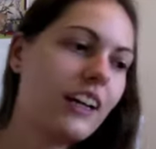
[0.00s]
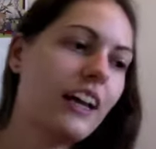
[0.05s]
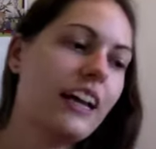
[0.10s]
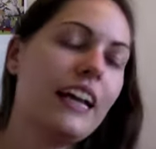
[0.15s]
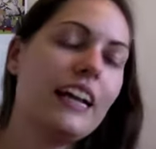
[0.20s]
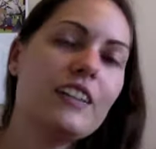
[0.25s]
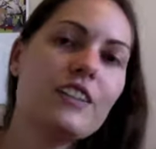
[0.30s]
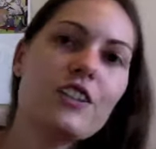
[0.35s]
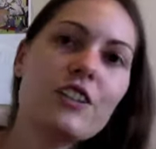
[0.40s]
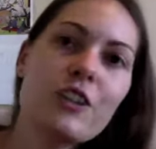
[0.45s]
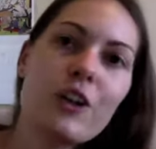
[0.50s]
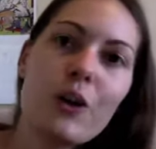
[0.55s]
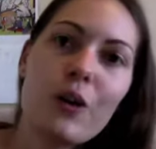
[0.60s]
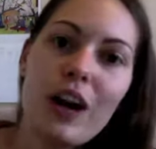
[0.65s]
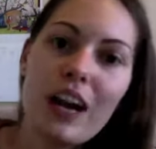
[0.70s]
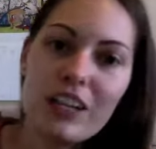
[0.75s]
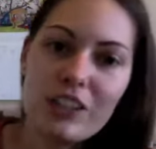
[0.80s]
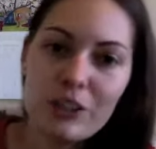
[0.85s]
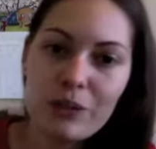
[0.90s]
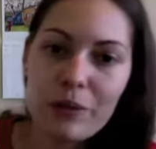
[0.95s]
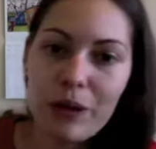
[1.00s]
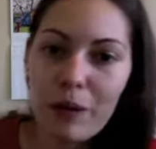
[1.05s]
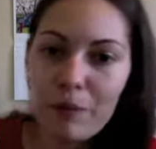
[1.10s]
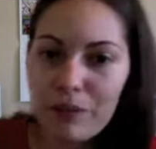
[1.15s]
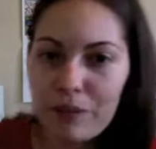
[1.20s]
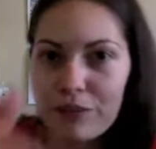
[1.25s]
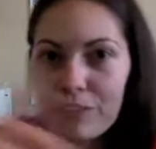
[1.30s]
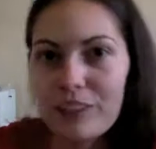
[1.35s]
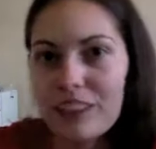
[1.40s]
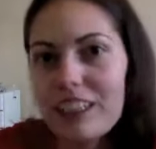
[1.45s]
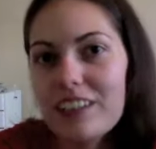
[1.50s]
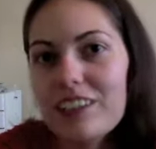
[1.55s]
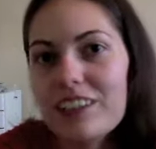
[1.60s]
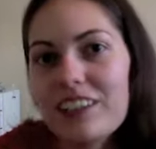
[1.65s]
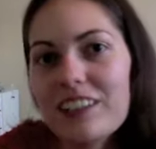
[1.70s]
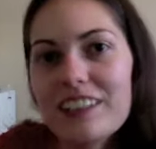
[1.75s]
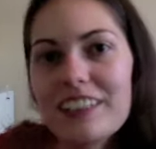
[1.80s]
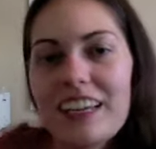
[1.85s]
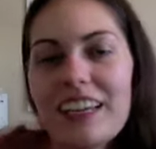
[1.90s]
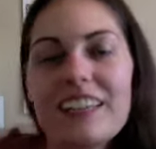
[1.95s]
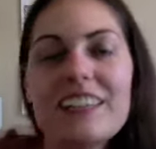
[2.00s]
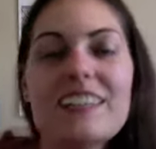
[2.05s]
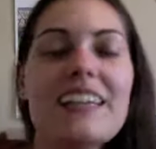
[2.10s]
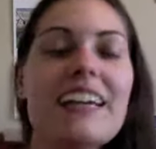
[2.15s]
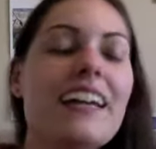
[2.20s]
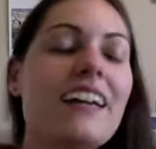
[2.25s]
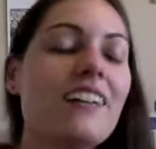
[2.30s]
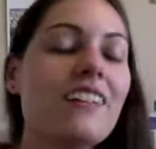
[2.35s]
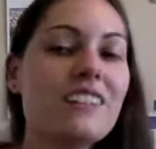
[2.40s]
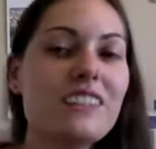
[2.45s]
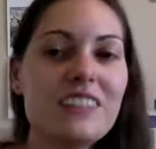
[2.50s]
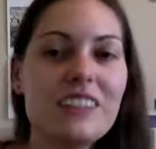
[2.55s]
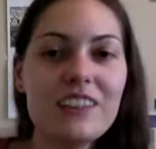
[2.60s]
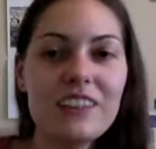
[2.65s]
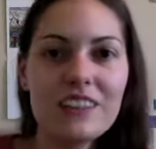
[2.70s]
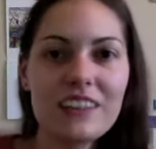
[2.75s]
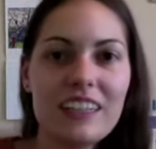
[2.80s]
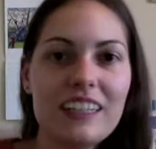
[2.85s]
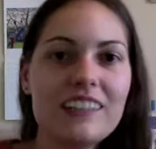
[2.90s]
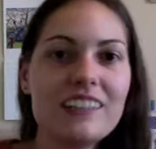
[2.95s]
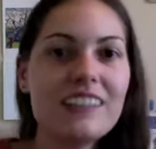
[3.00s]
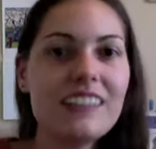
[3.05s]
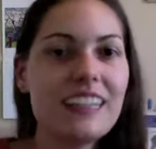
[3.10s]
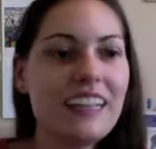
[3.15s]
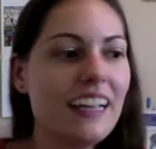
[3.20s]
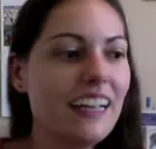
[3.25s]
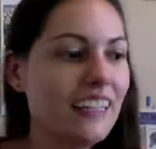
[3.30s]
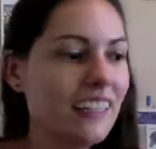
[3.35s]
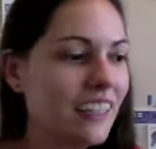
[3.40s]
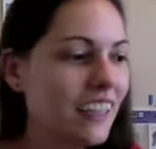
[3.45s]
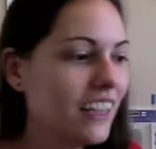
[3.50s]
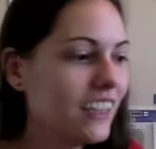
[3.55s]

And so Hashirama, for each of the 10 tails, he creates a gate.